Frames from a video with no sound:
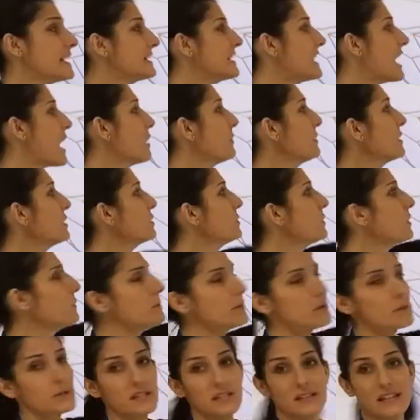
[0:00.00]
Now I'm gonna do a
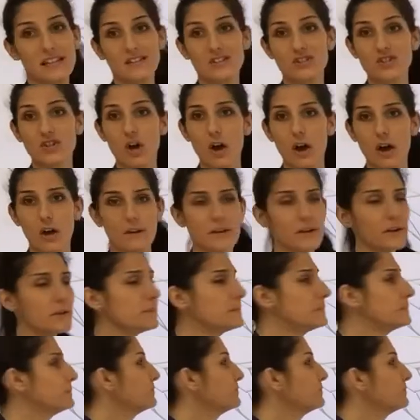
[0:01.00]
building that's taller.